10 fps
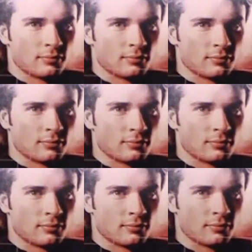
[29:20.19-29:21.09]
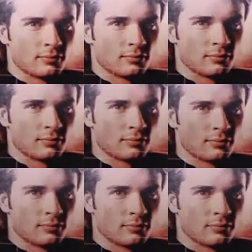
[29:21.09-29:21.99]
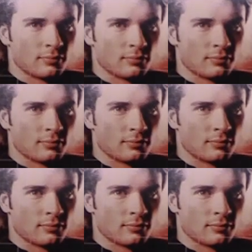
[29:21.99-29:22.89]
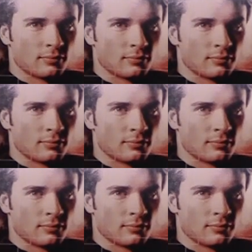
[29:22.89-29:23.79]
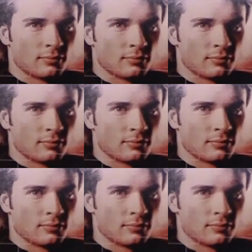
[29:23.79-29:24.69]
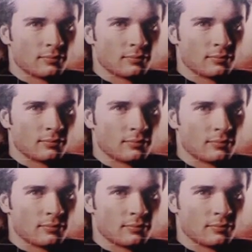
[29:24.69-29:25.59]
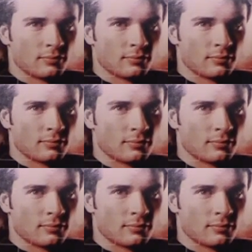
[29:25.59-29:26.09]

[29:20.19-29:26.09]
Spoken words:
(not speaking)